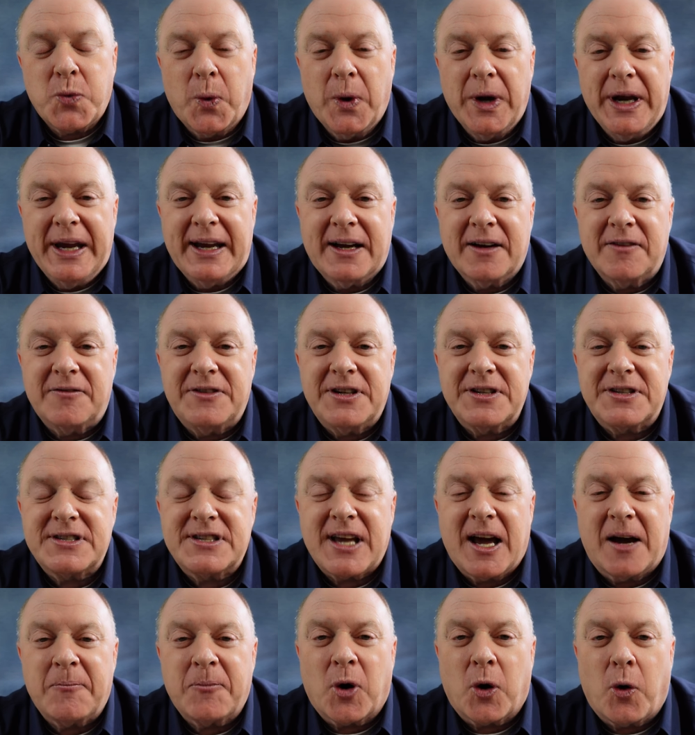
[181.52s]
week of
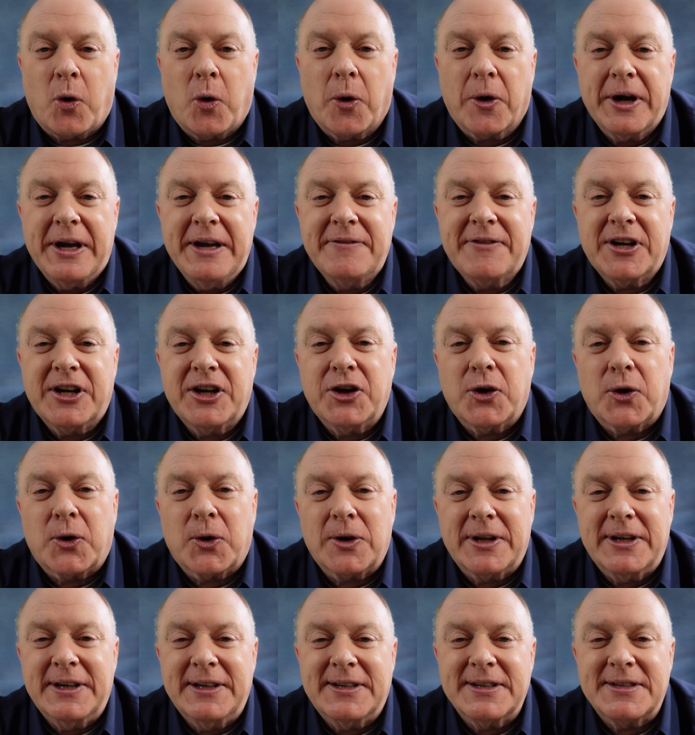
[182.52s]
December or even in
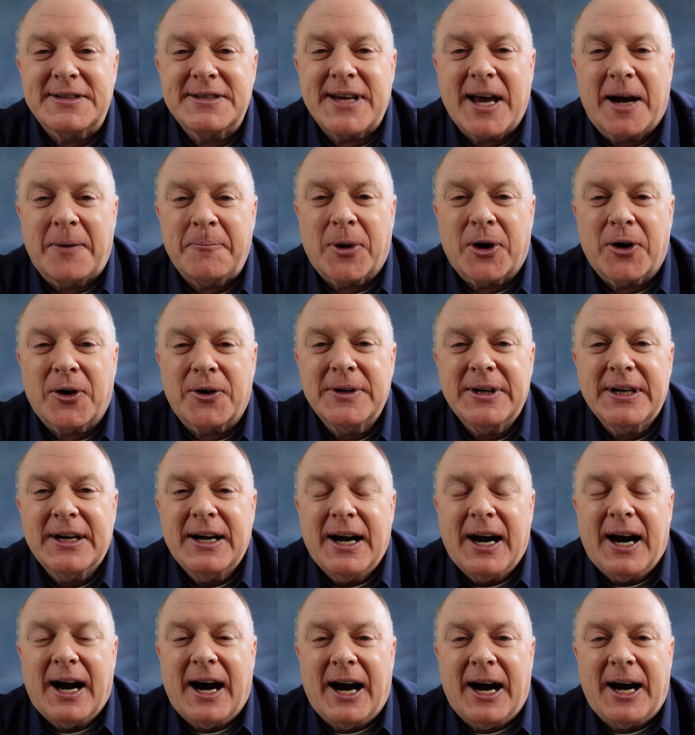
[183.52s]
early December,
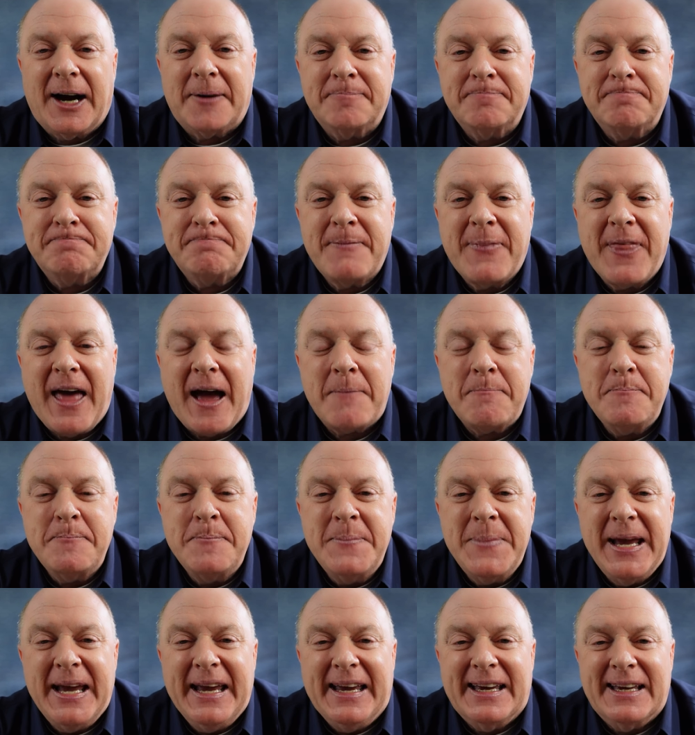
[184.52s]
that
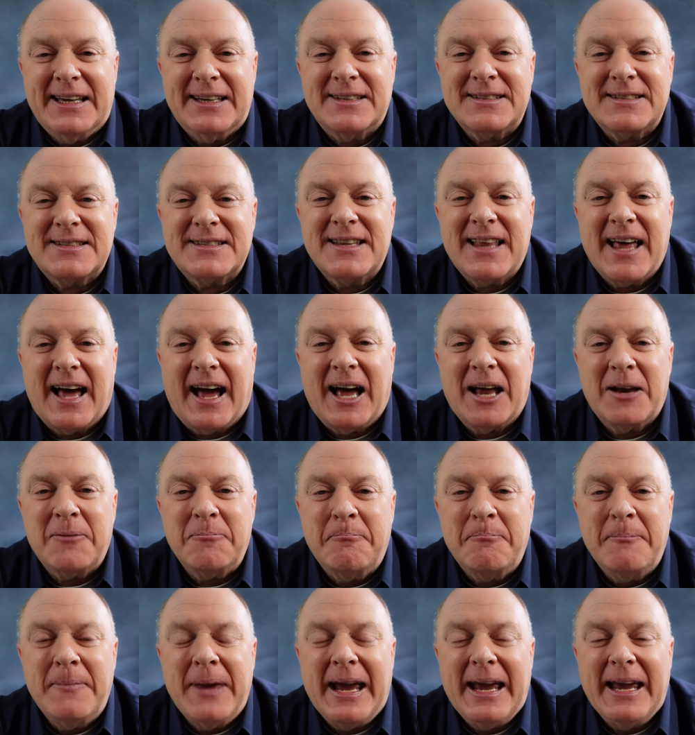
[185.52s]
means that
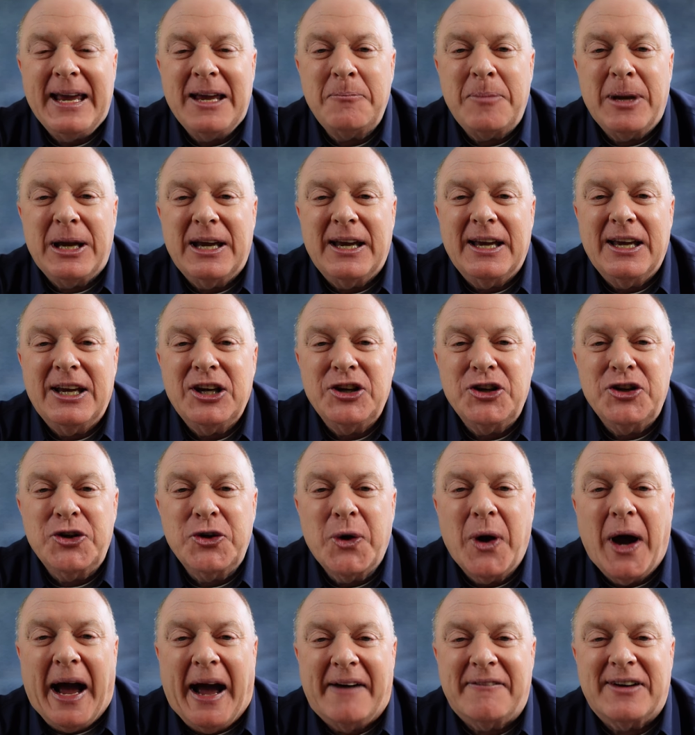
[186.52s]
maybe
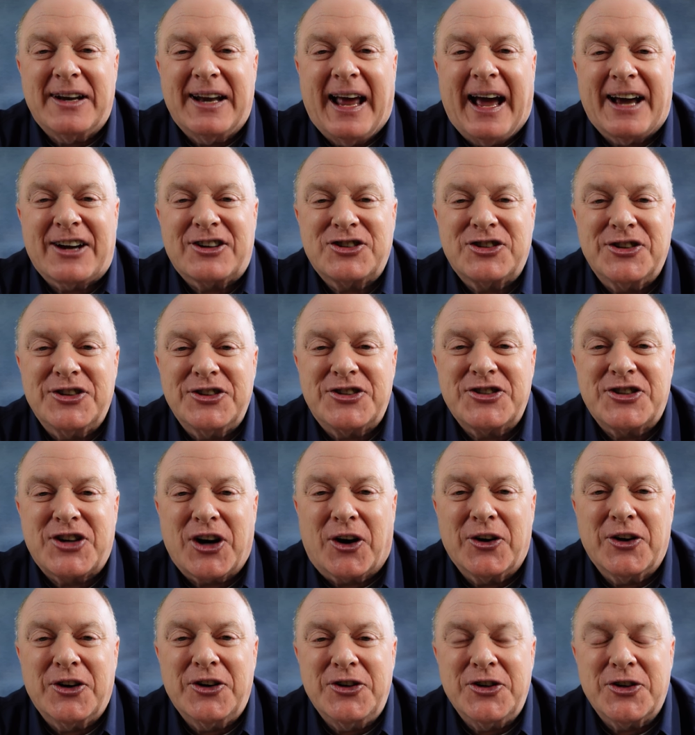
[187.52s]
you haven't actually
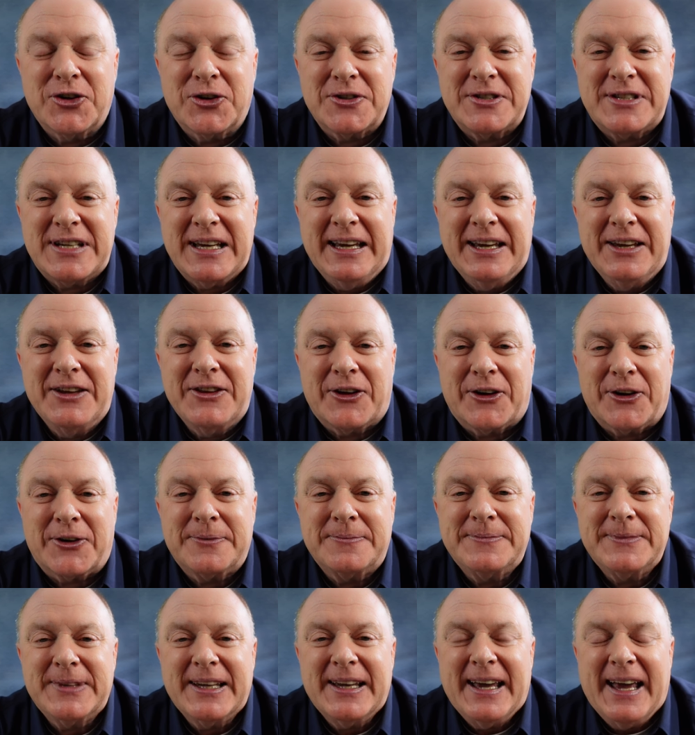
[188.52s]
started yours either.
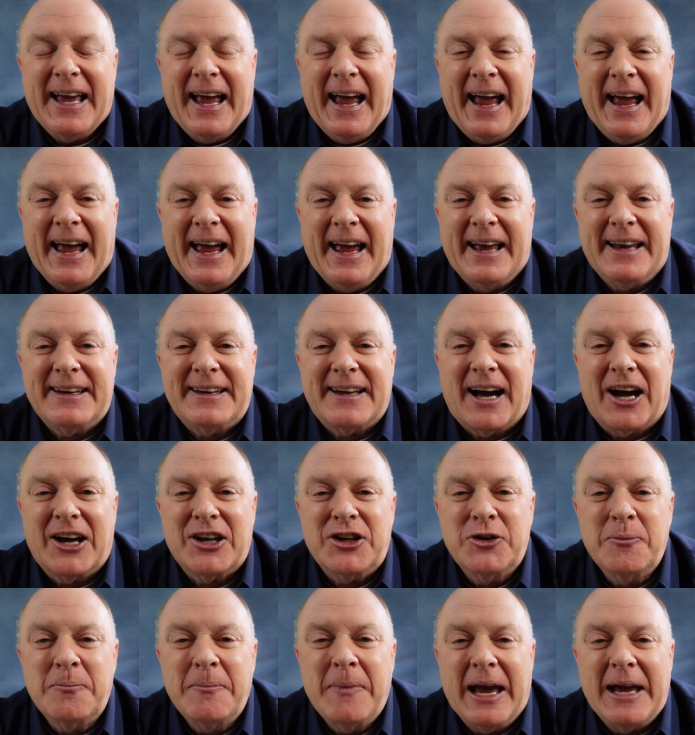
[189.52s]
And
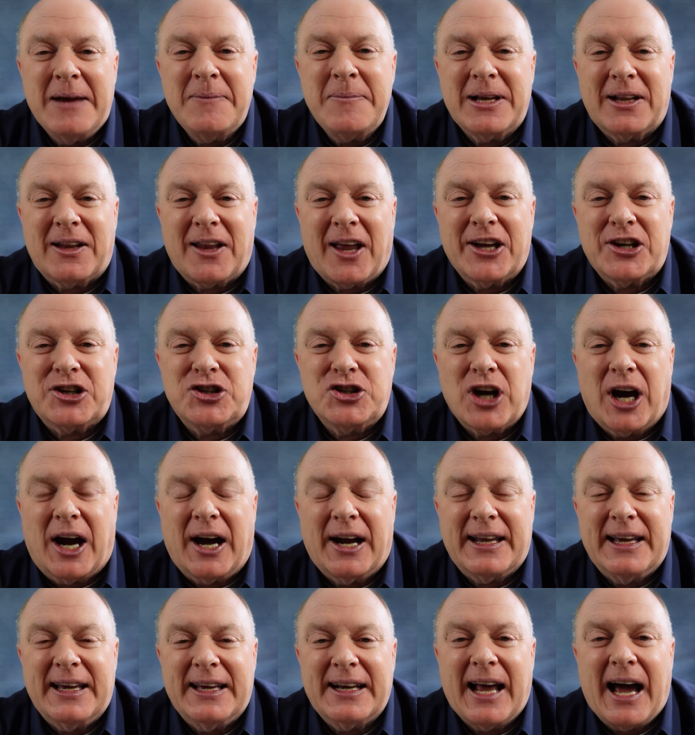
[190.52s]
you may be like
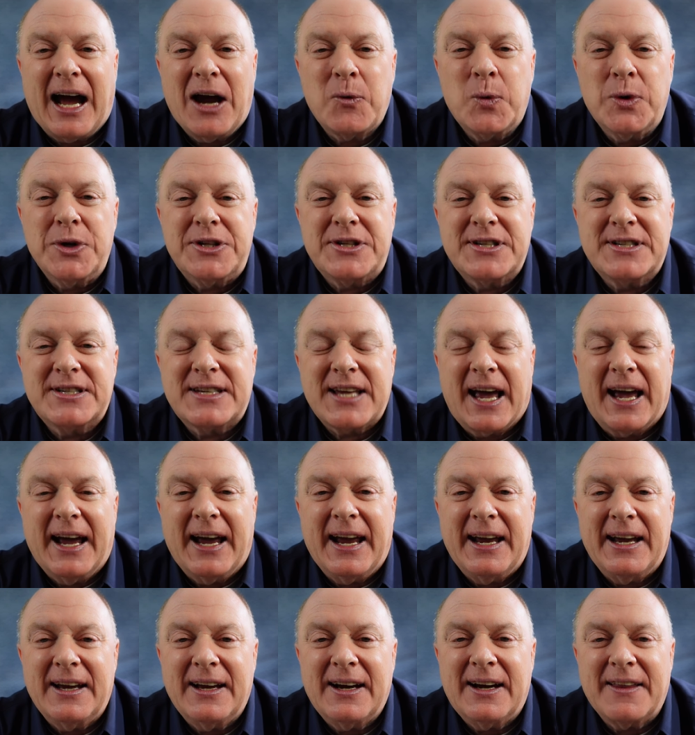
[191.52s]
Johnny. And I would
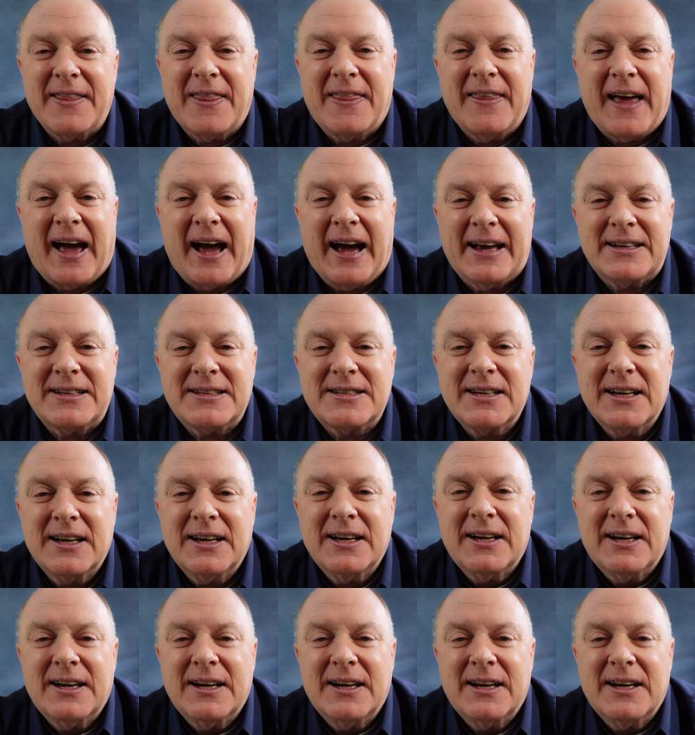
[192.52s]
say that